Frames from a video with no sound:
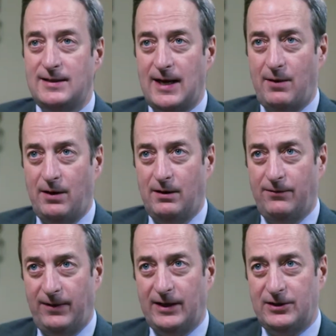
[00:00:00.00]
is
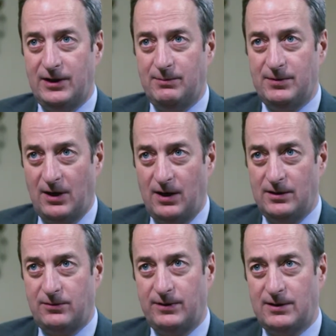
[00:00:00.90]
our flagship
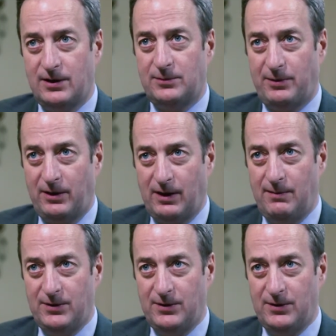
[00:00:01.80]
science research programme